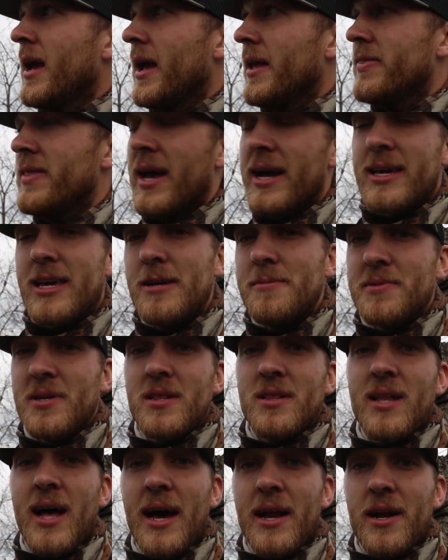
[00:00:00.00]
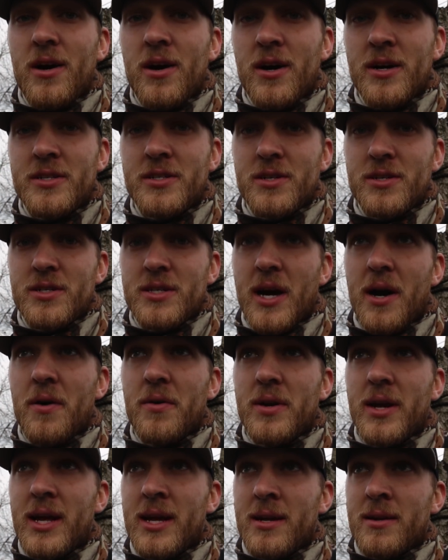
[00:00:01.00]
and that keeps a lot of hunters
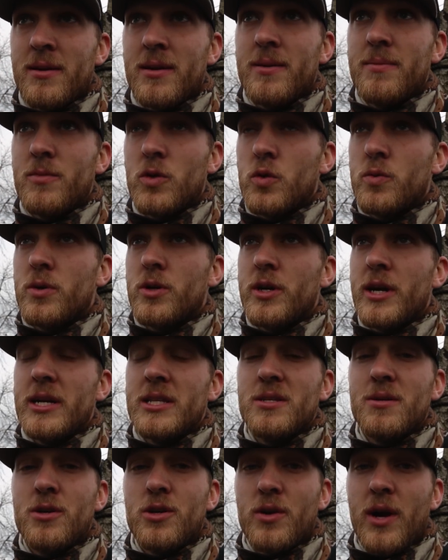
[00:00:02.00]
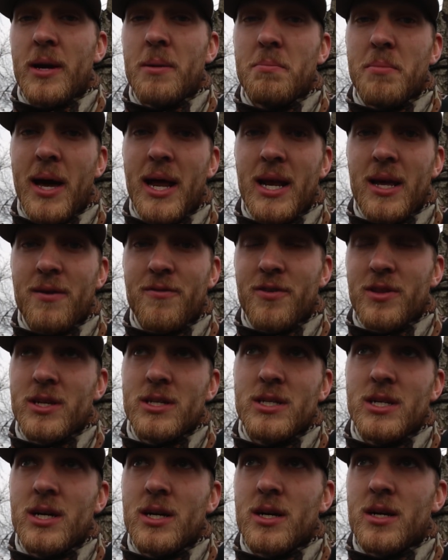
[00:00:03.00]
out and creates great bedding for
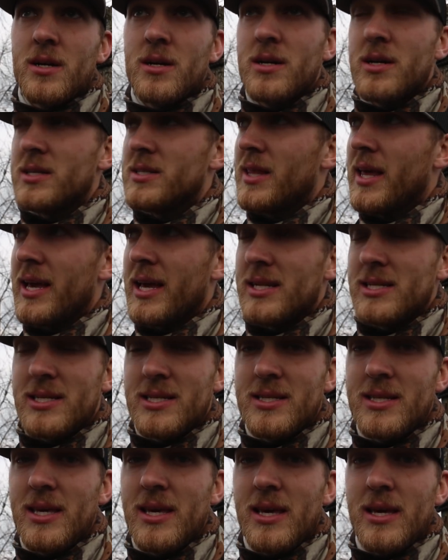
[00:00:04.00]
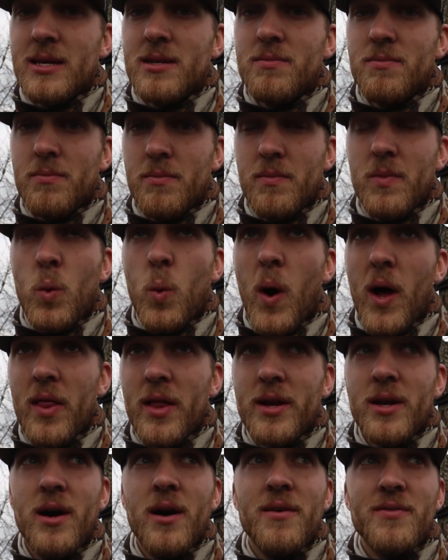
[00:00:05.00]
the deer, because they can see
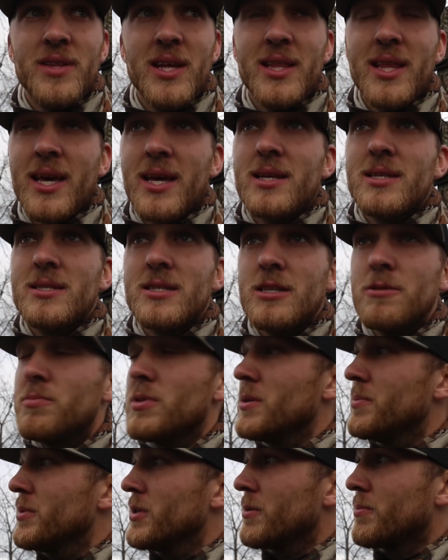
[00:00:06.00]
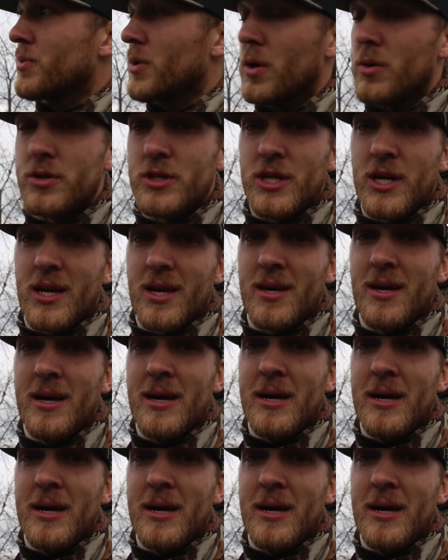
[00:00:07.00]
well enough that they can see people approaching,